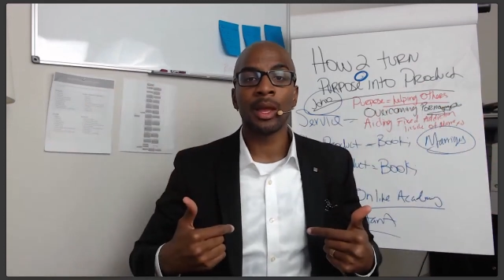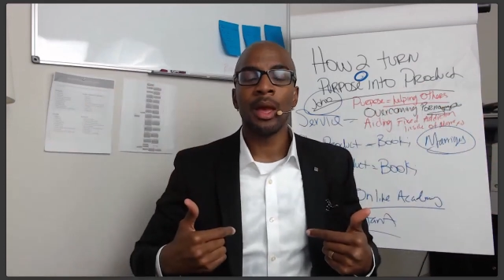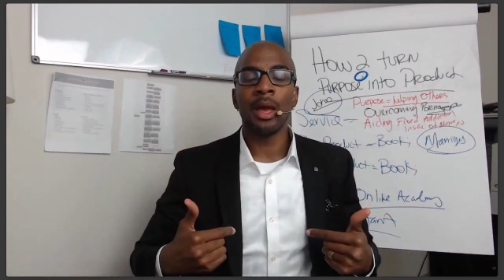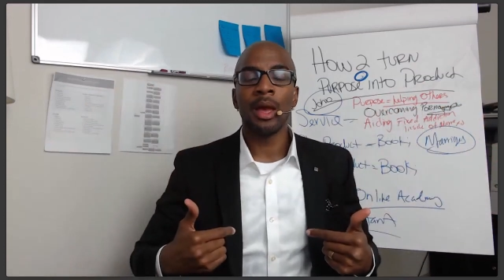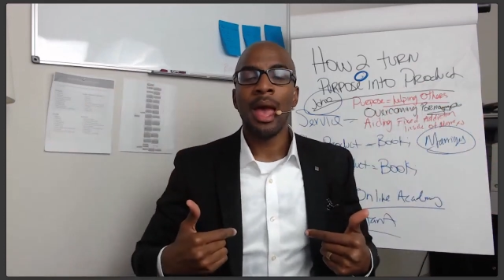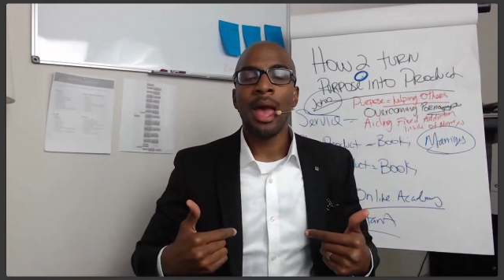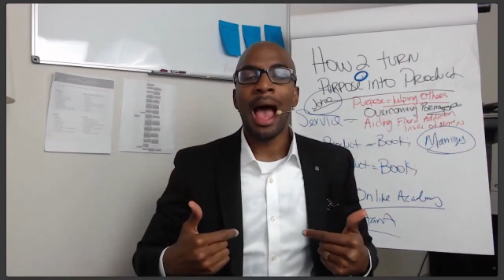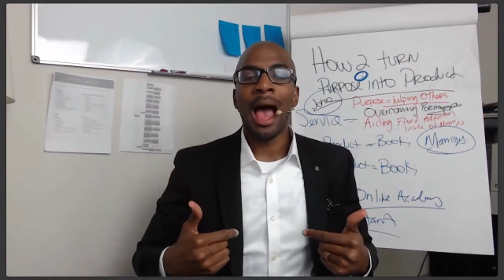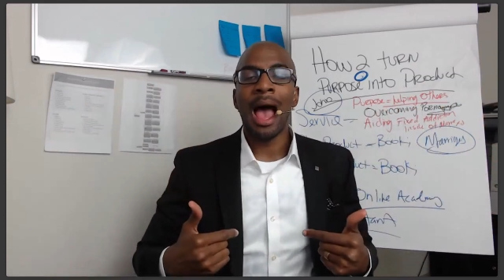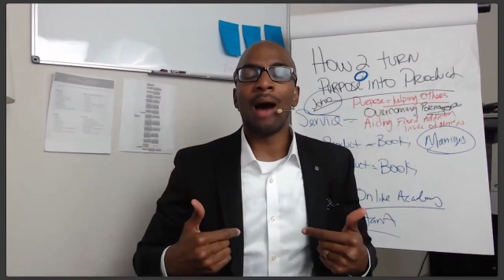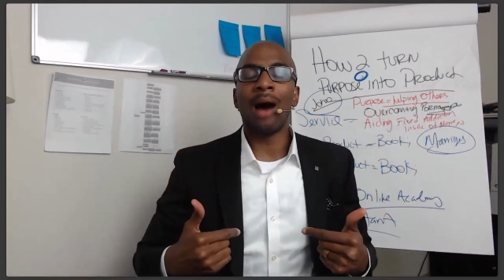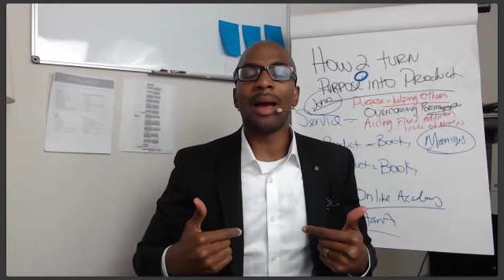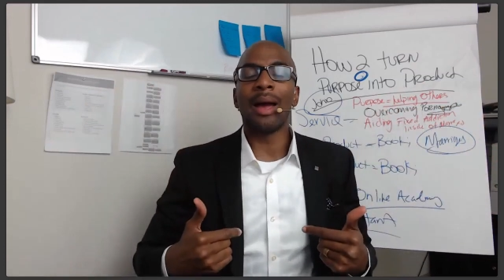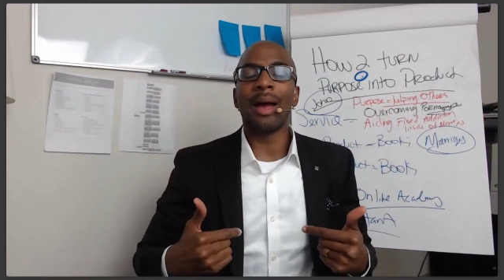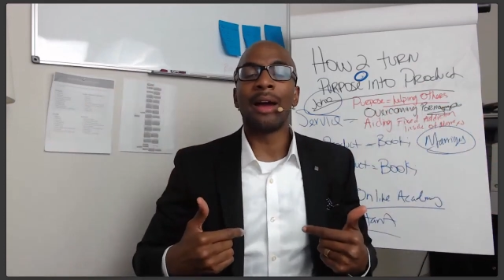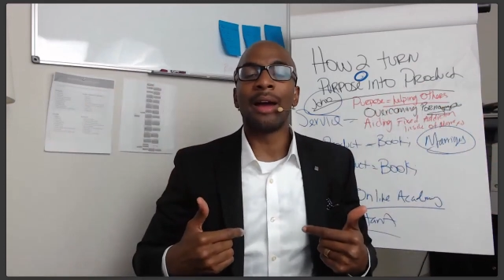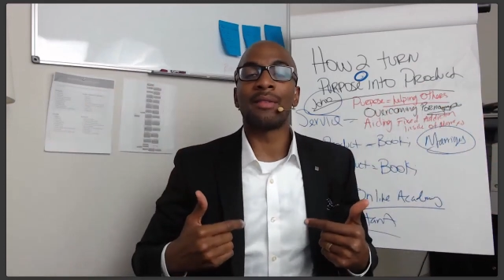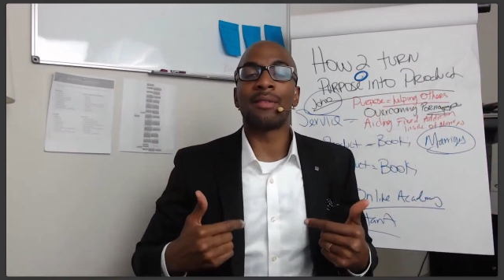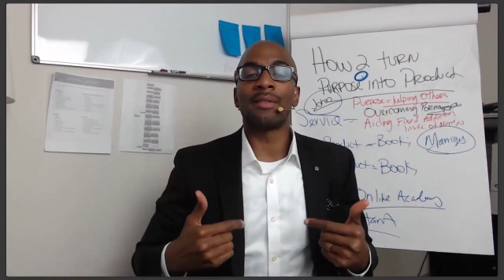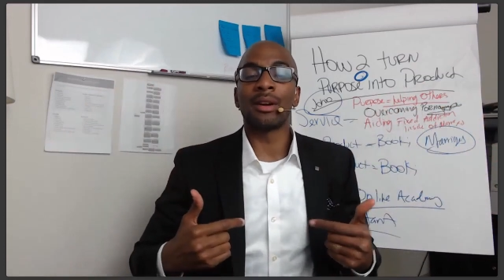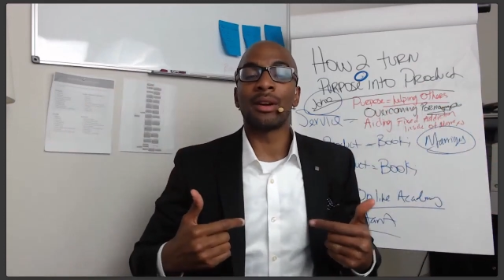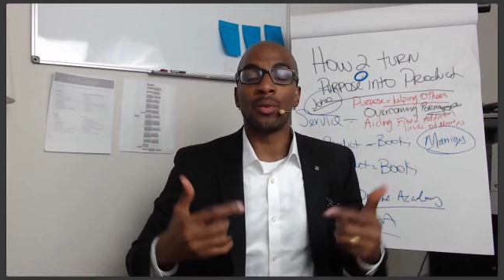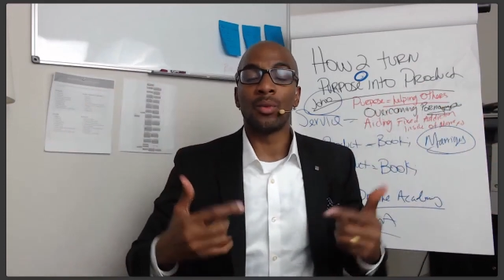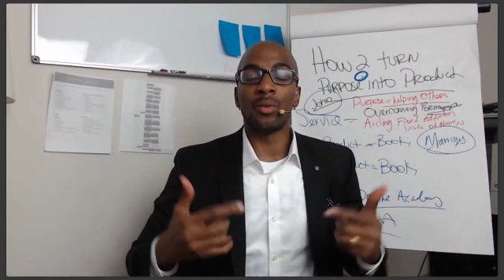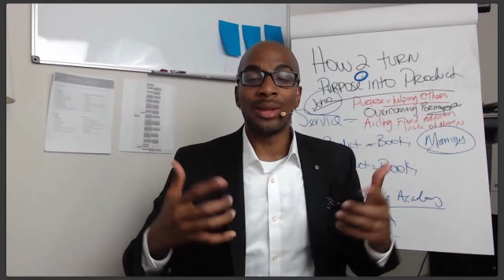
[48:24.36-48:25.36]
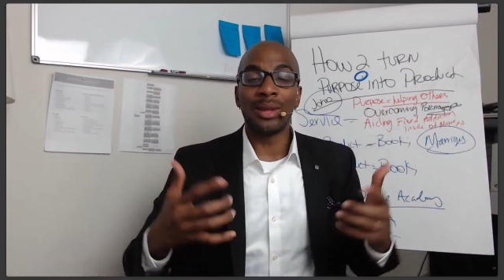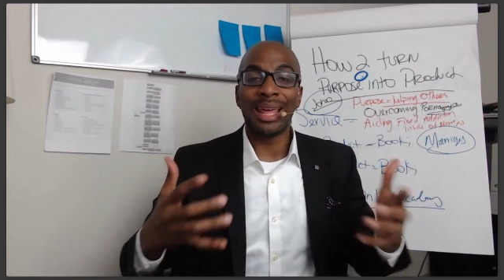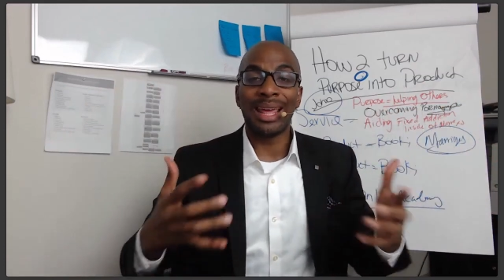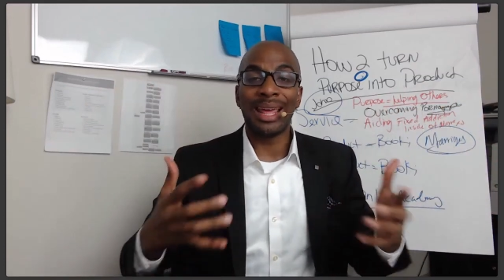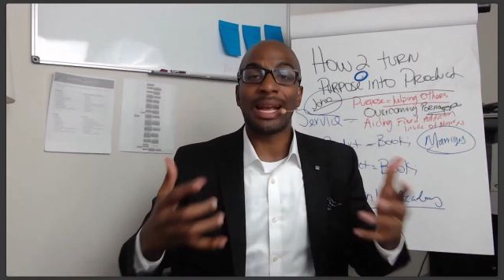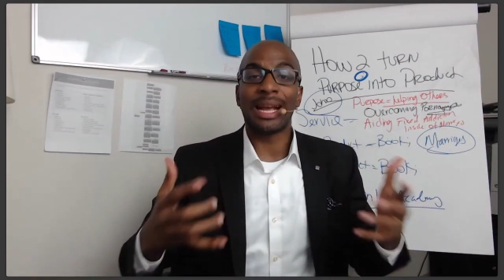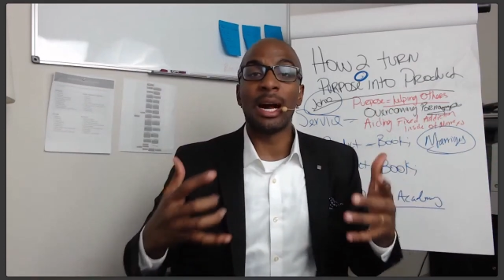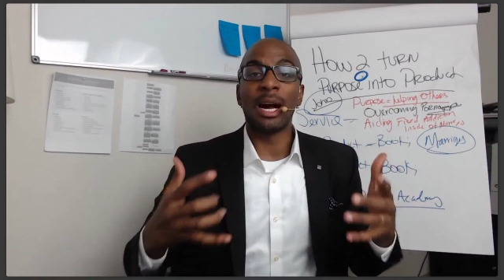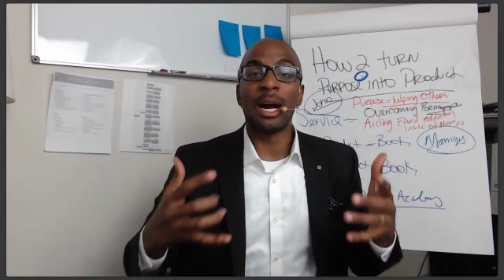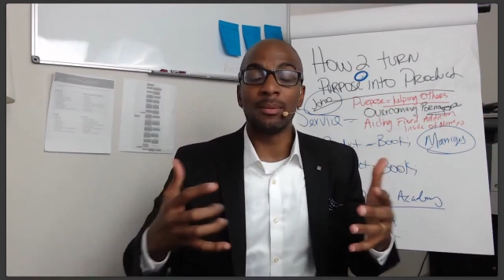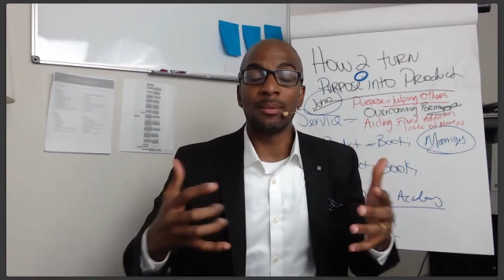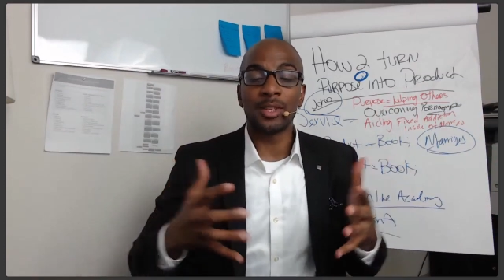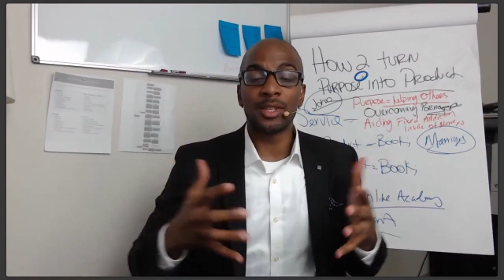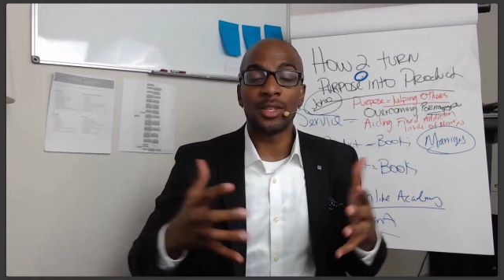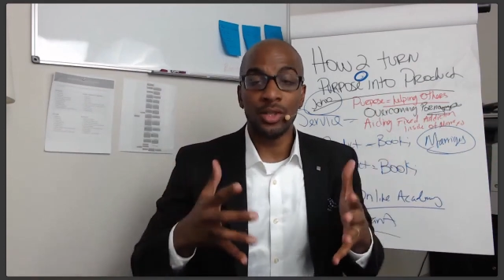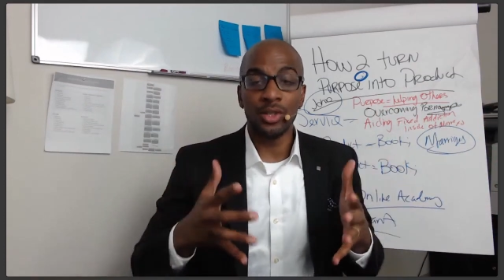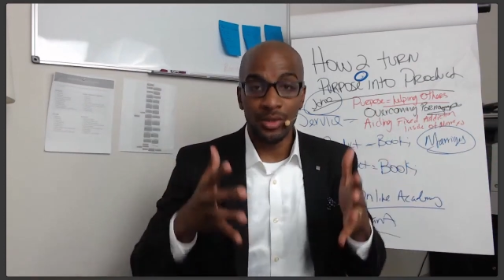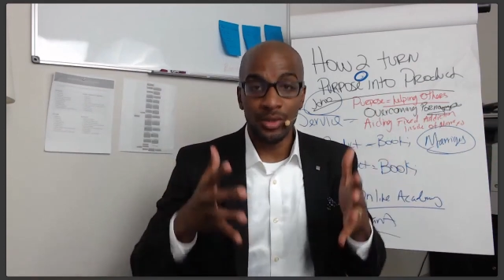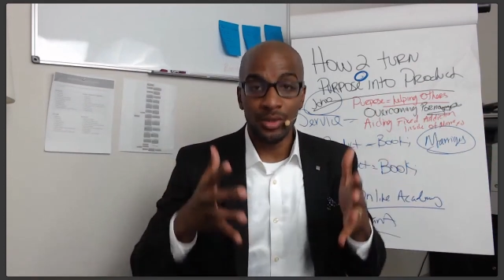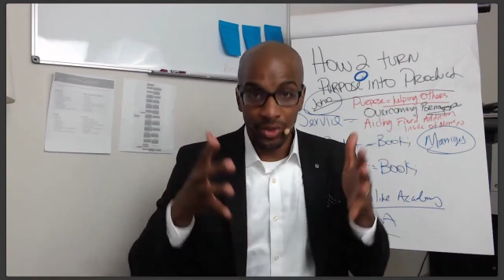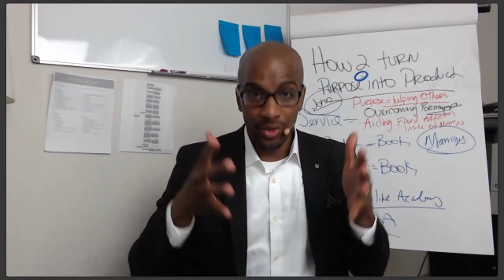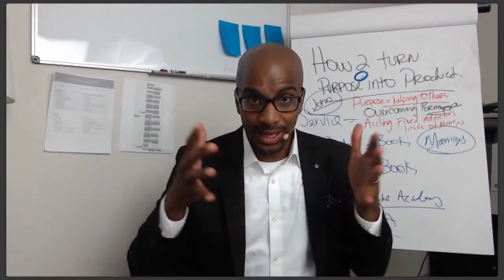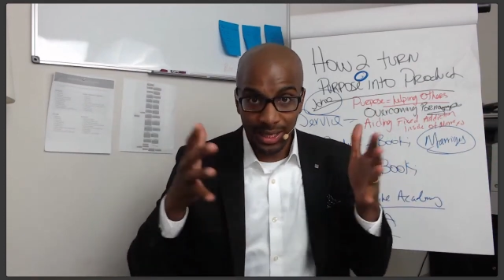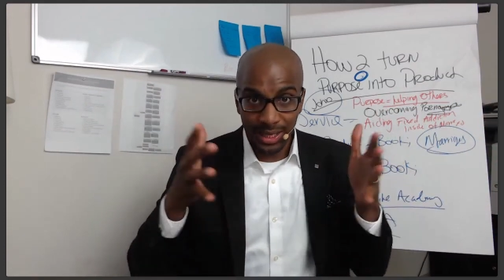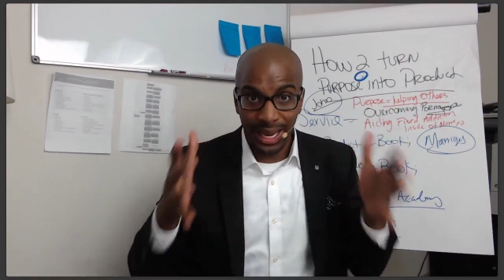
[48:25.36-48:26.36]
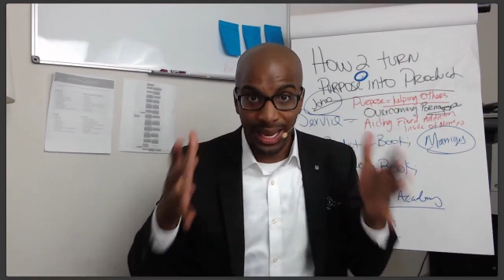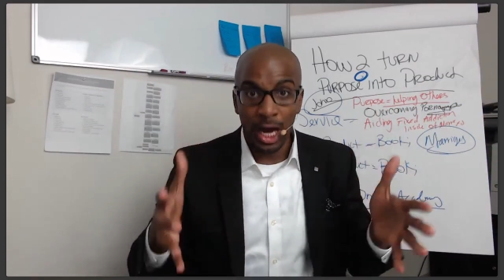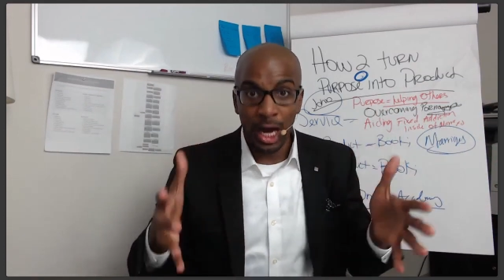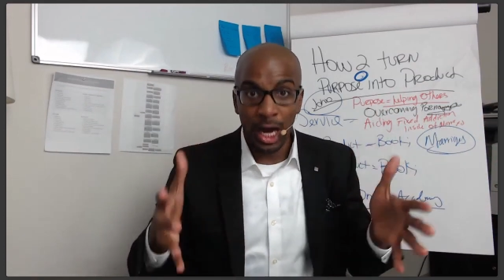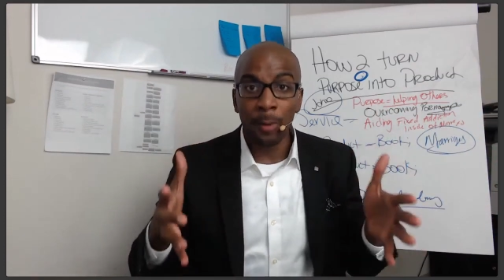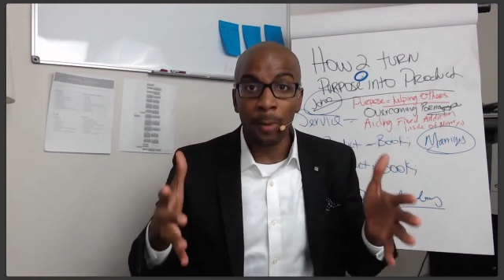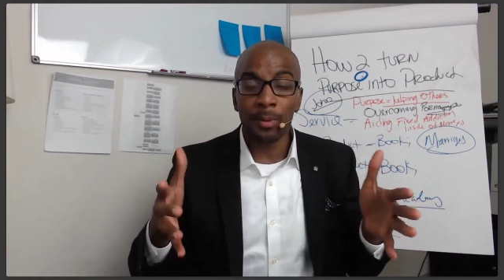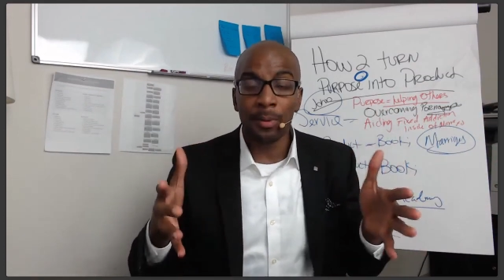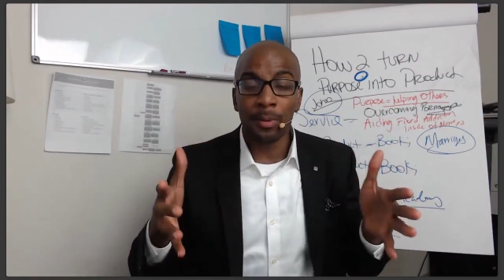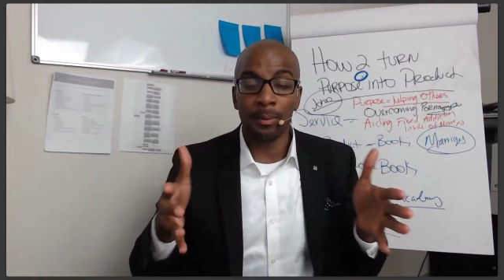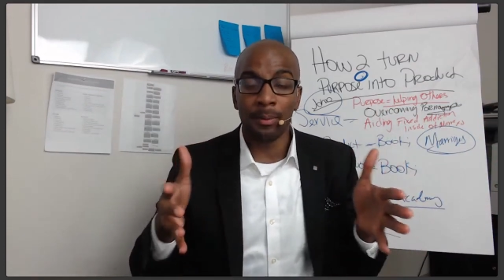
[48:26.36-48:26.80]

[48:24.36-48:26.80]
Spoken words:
However, when they come to you, you can help them,